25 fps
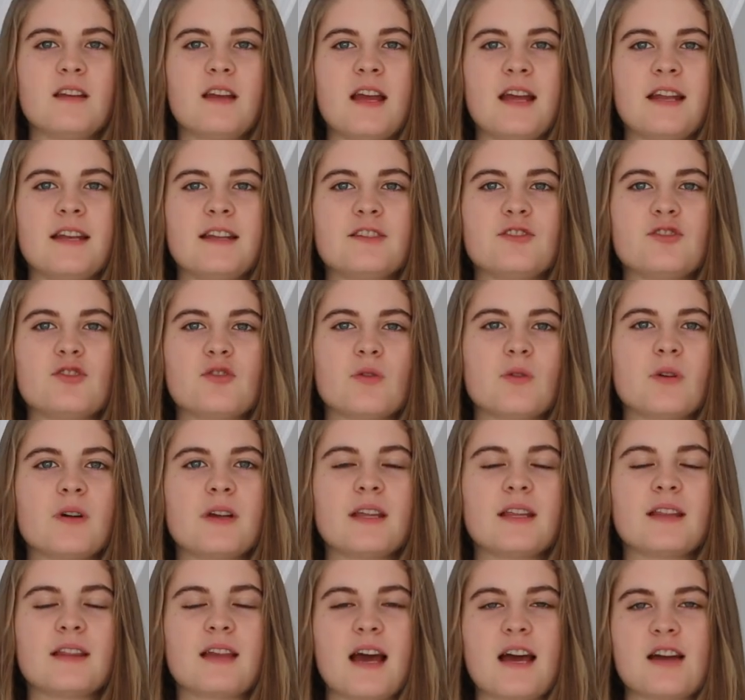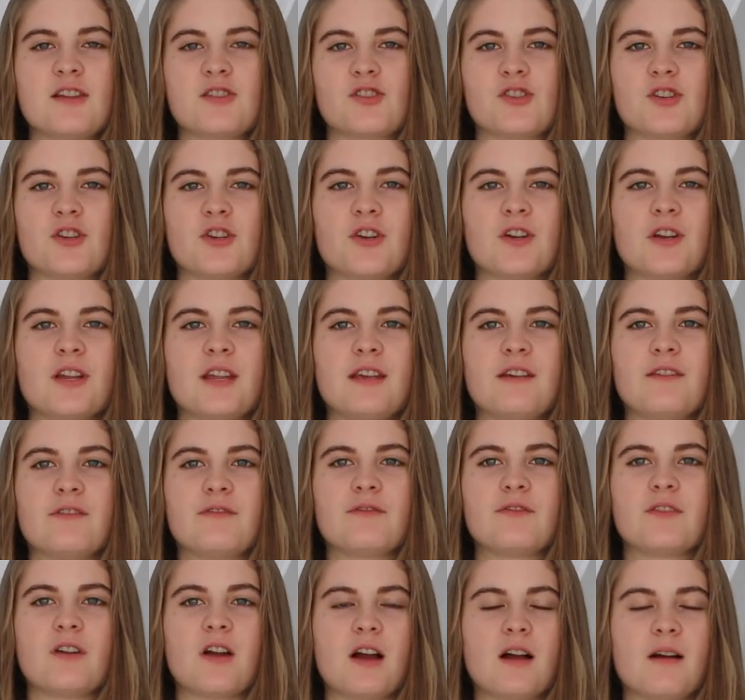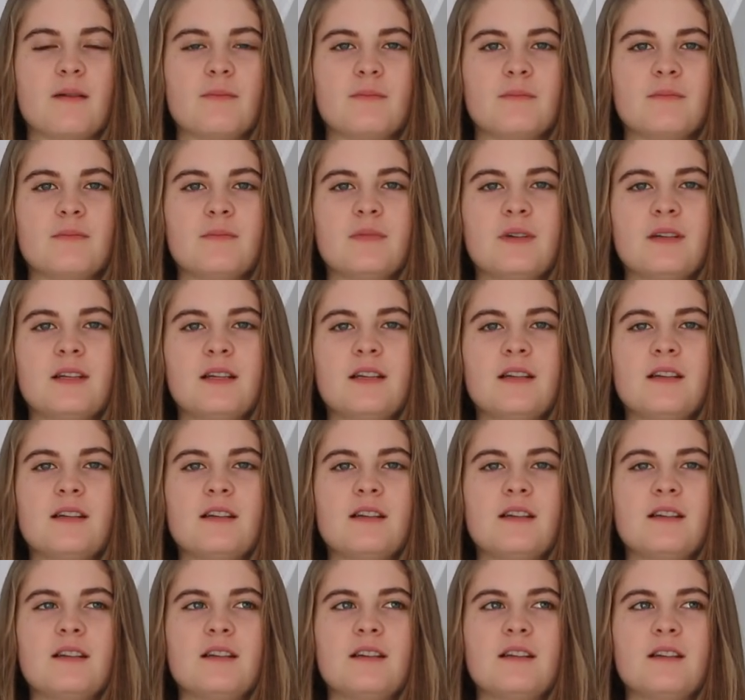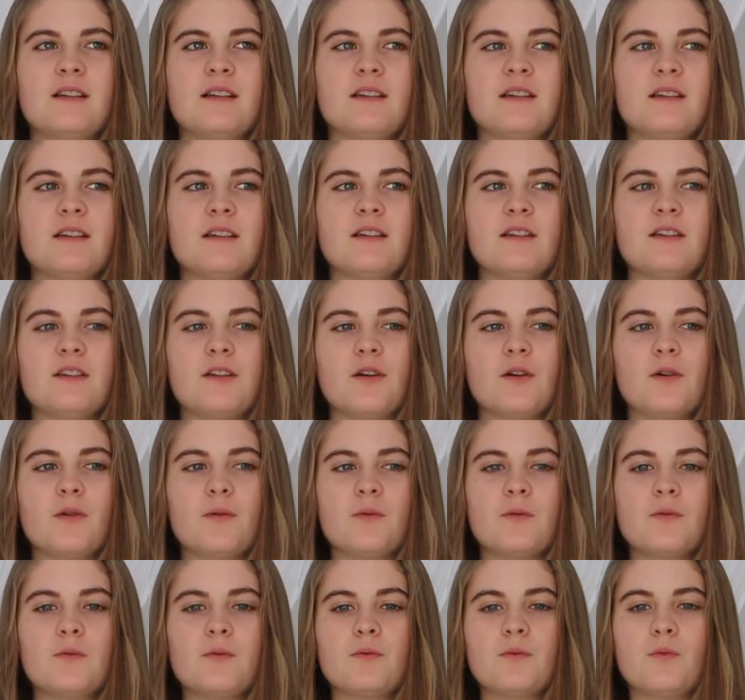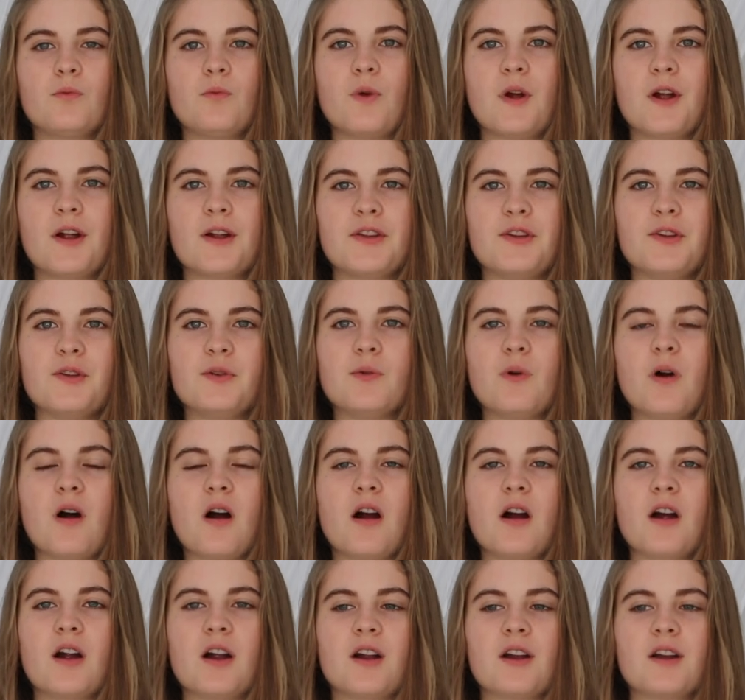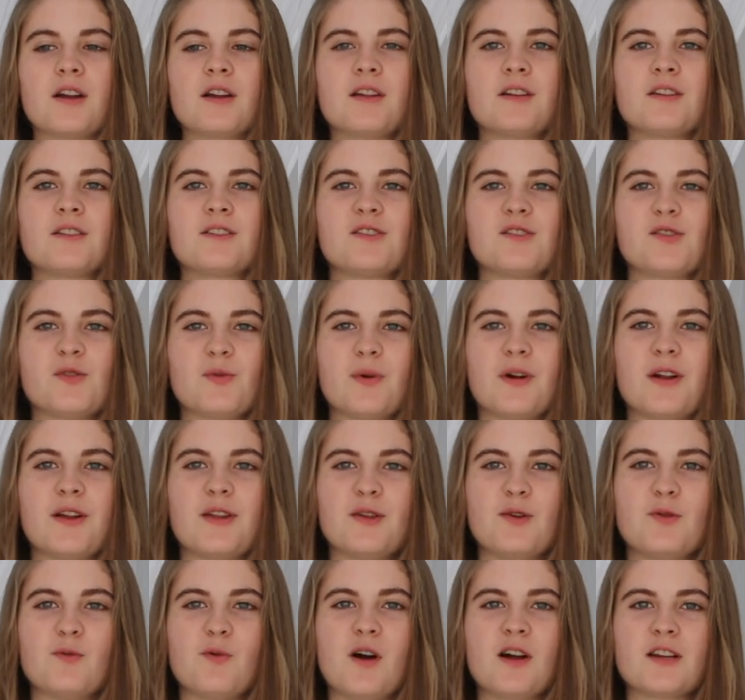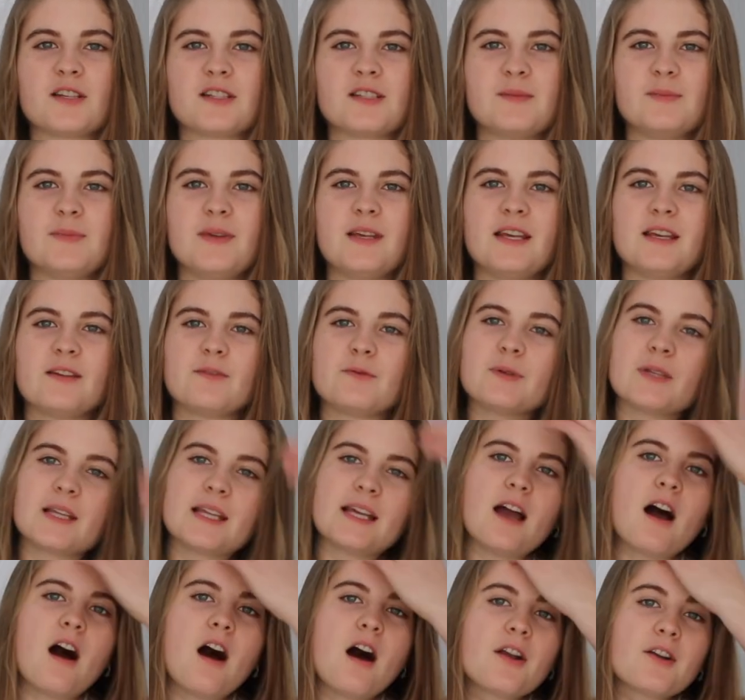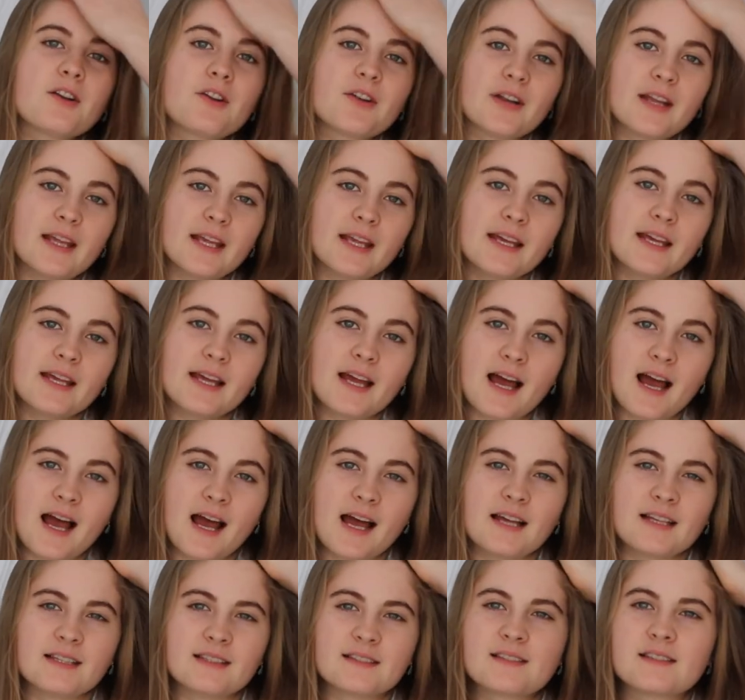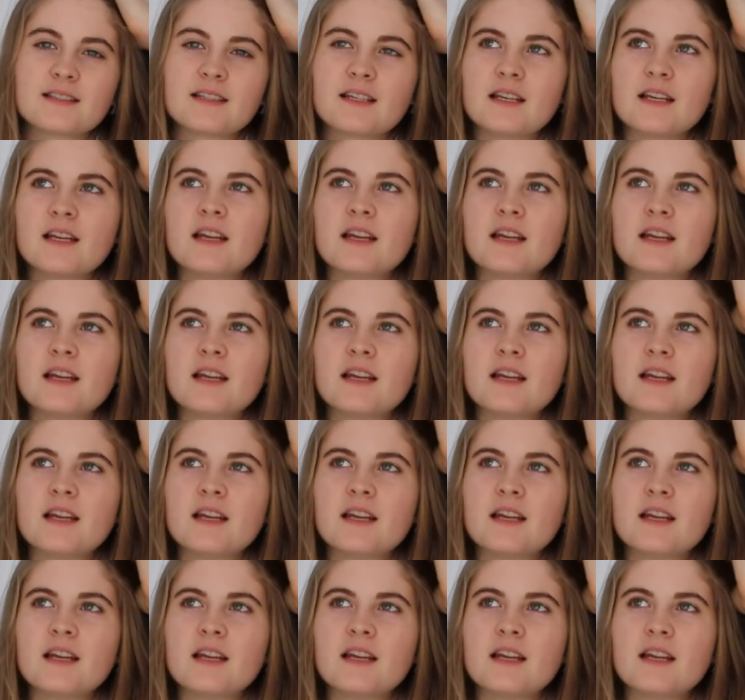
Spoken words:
And enjoying that journey from, you know, where you are to where you want to be, and really honoring it as,